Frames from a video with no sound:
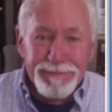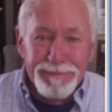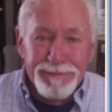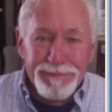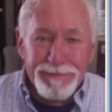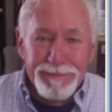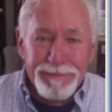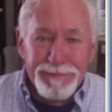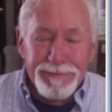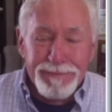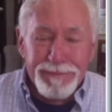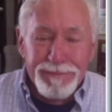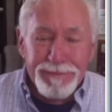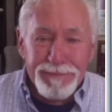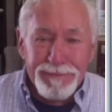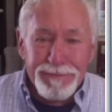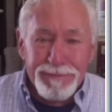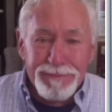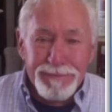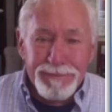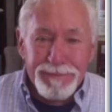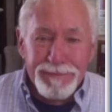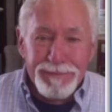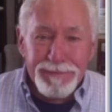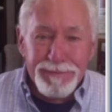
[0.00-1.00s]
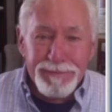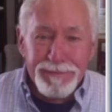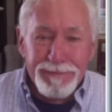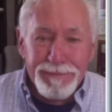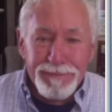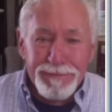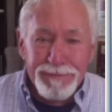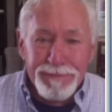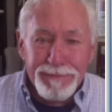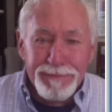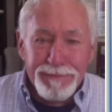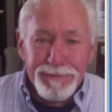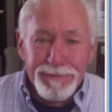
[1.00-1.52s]

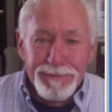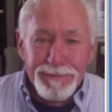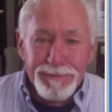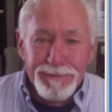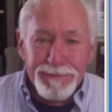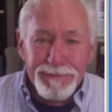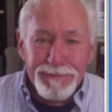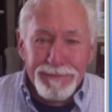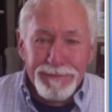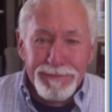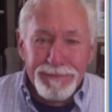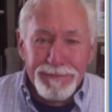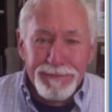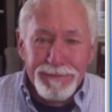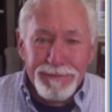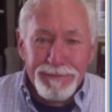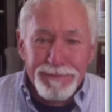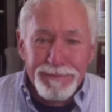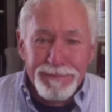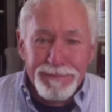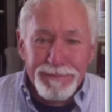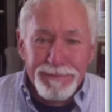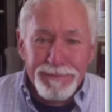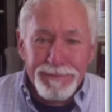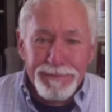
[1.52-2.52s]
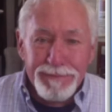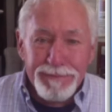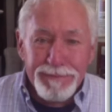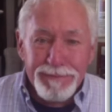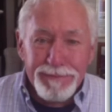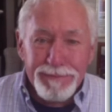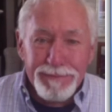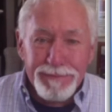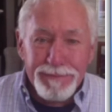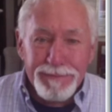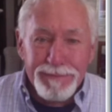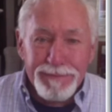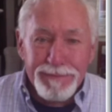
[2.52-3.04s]

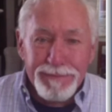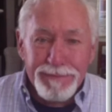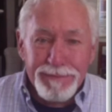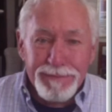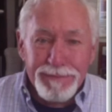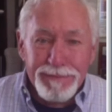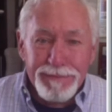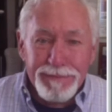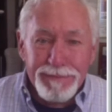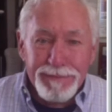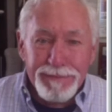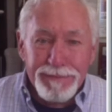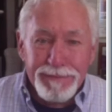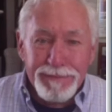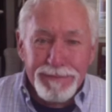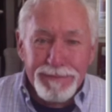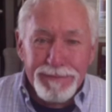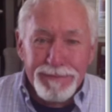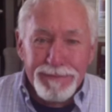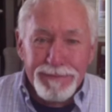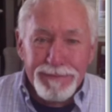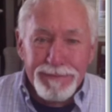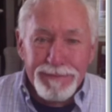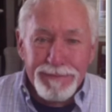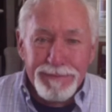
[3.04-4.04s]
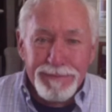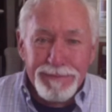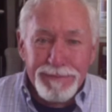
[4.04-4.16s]
[no speech]